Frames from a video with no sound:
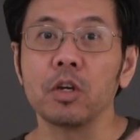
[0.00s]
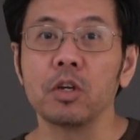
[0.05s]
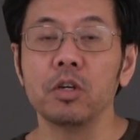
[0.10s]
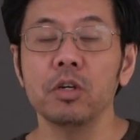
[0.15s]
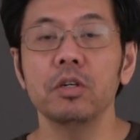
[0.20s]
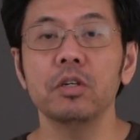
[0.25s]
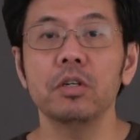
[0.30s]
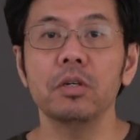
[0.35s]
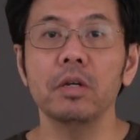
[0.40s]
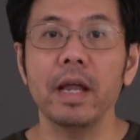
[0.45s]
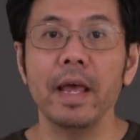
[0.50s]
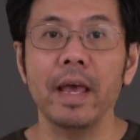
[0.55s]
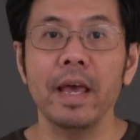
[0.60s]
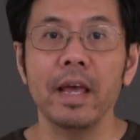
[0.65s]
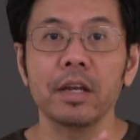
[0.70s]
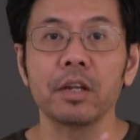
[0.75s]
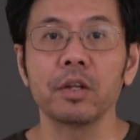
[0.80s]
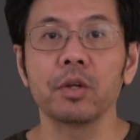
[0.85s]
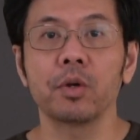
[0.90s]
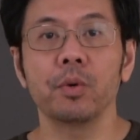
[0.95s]
good
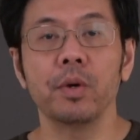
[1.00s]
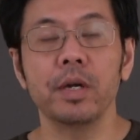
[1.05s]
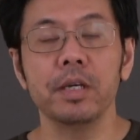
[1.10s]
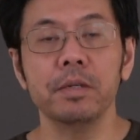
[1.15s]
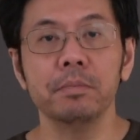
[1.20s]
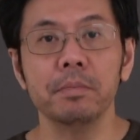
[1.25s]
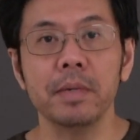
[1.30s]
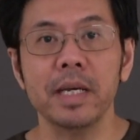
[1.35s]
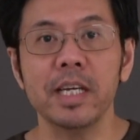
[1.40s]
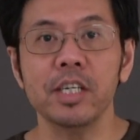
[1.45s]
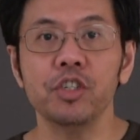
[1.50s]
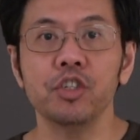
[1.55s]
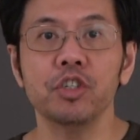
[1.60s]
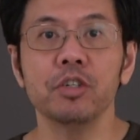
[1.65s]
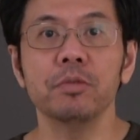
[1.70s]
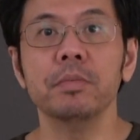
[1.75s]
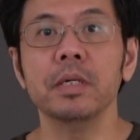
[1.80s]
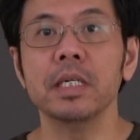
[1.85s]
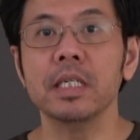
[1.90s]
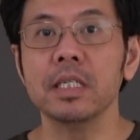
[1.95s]
and great
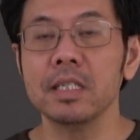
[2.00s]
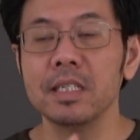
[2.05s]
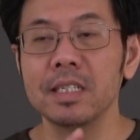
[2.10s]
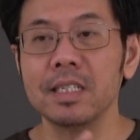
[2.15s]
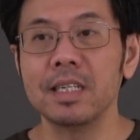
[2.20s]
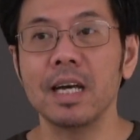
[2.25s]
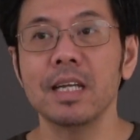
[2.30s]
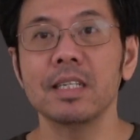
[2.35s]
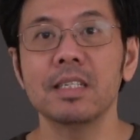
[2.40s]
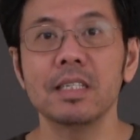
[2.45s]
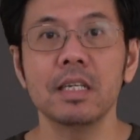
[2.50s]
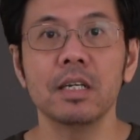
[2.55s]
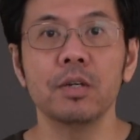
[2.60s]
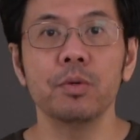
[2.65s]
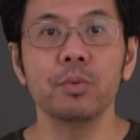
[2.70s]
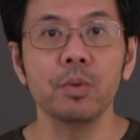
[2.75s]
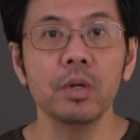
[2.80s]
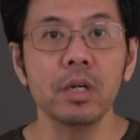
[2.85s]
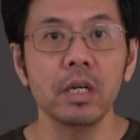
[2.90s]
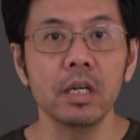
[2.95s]
measurements doesn't
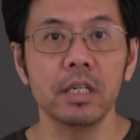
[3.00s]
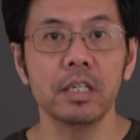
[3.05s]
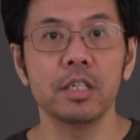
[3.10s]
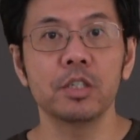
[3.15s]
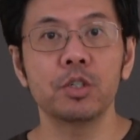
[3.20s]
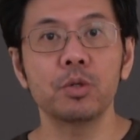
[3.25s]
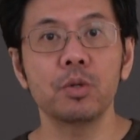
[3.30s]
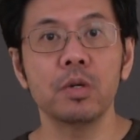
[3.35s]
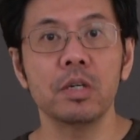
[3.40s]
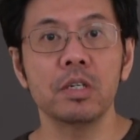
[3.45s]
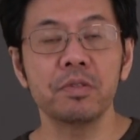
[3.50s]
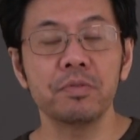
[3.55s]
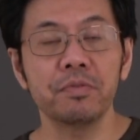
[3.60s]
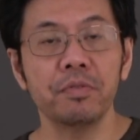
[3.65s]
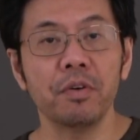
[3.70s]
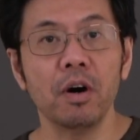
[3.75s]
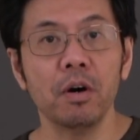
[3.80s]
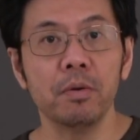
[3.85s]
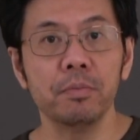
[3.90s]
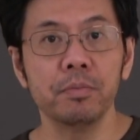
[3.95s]
really
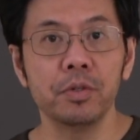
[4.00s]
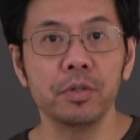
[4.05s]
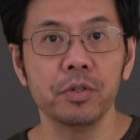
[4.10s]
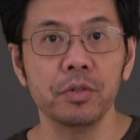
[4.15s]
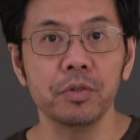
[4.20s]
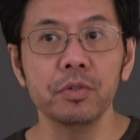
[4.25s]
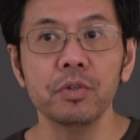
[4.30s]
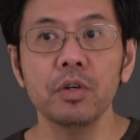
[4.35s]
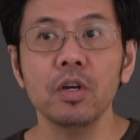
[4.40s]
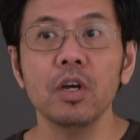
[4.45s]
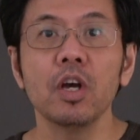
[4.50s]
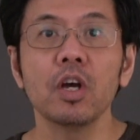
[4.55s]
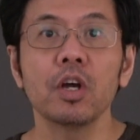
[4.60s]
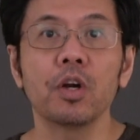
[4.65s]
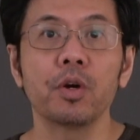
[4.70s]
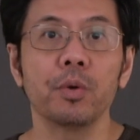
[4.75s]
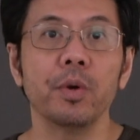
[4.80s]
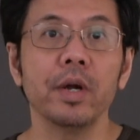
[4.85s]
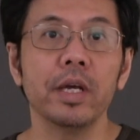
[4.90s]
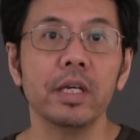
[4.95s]
transform to
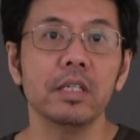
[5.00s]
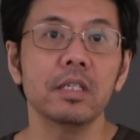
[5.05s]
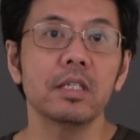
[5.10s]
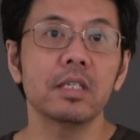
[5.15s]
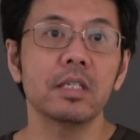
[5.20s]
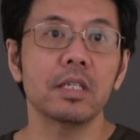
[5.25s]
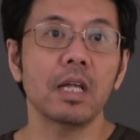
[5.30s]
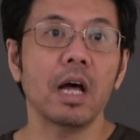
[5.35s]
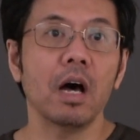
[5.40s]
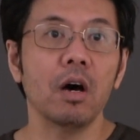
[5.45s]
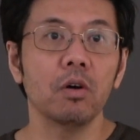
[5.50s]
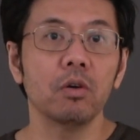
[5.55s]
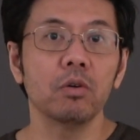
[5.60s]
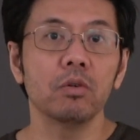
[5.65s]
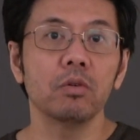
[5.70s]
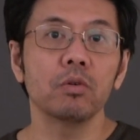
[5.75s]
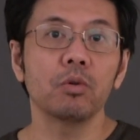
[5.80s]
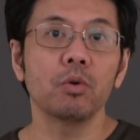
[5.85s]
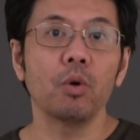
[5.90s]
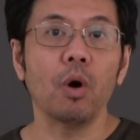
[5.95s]
great sound
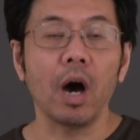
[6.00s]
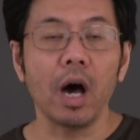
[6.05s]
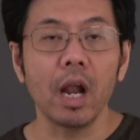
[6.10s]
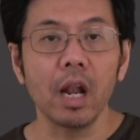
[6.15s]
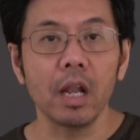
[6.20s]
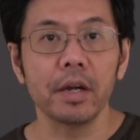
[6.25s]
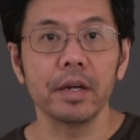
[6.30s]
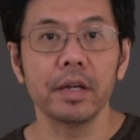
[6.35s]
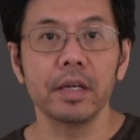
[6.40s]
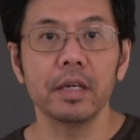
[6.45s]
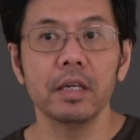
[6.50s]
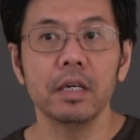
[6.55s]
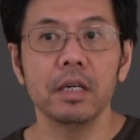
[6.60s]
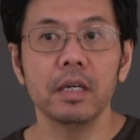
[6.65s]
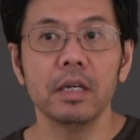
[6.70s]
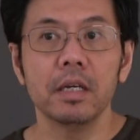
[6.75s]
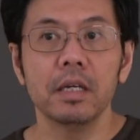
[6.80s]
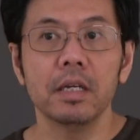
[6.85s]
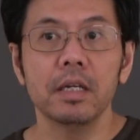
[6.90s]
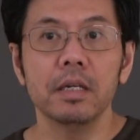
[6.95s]
quality
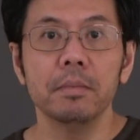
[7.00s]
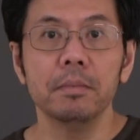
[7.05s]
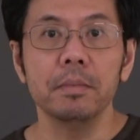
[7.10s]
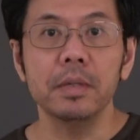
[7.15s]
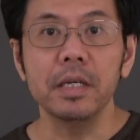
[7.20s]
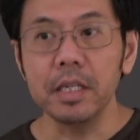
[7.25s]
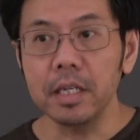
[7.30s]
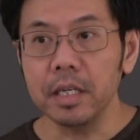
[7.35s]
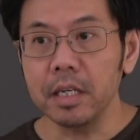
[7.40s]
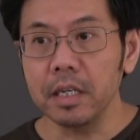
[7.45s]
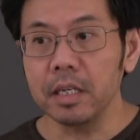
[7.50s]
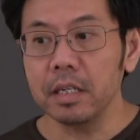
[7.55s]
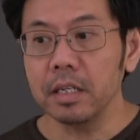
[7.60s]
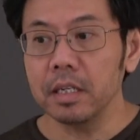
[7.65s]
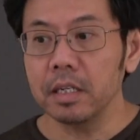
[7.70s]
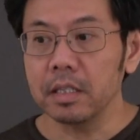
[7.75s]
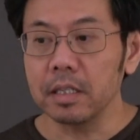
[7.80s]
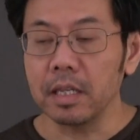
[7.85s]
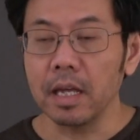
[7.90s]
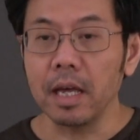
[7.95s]
meaning
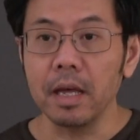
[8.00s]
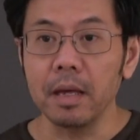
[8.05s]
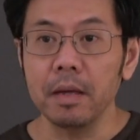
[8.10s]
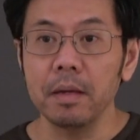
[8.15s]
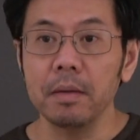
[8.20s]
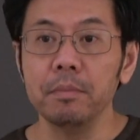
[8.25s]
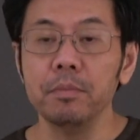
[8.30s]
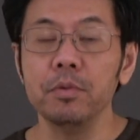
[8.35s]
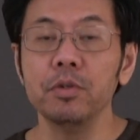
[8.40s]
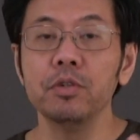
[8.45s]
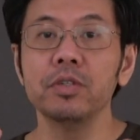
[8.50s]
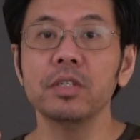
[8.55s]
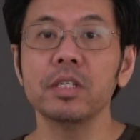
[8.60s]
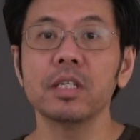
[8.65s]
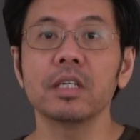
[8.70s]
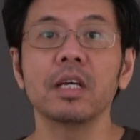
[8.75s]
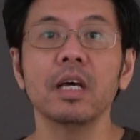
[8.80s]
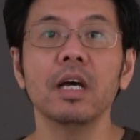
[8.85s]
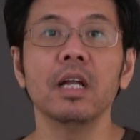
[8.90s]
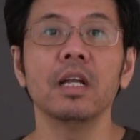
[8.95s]
that
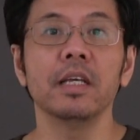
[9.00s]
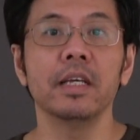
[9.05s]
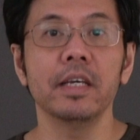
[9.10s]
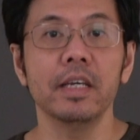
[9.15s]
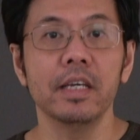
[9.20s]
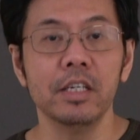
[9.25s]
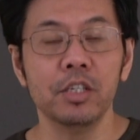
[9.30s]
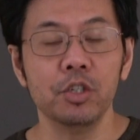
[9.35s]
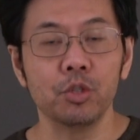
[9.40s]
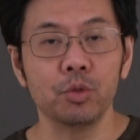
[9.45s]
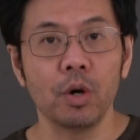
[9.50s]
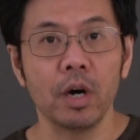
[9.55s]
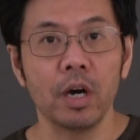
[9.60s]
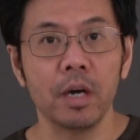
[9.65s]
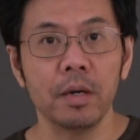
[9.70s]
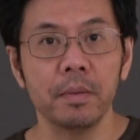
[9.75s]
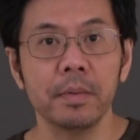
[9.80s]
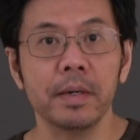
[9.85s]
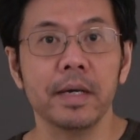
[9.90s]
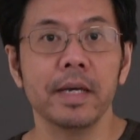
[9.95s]
musically
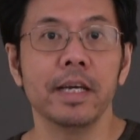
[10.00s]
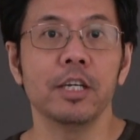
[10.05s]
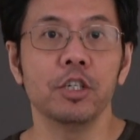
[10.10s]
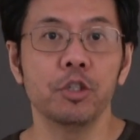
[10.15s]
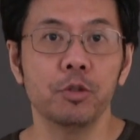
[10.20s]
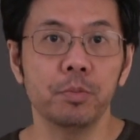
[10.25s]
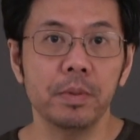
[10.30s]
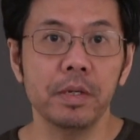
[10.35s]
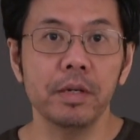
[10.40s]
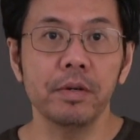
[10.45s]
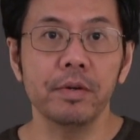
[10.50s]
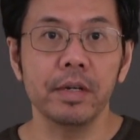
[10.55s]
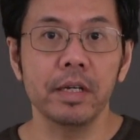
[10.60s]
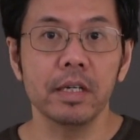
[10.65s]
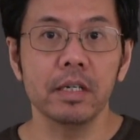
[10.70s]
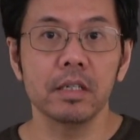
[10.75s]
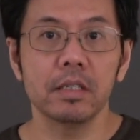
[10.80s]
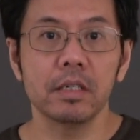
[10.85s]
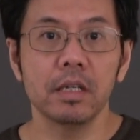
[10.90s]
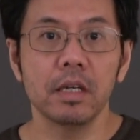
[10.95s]
enjoyable
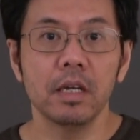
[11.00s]
experience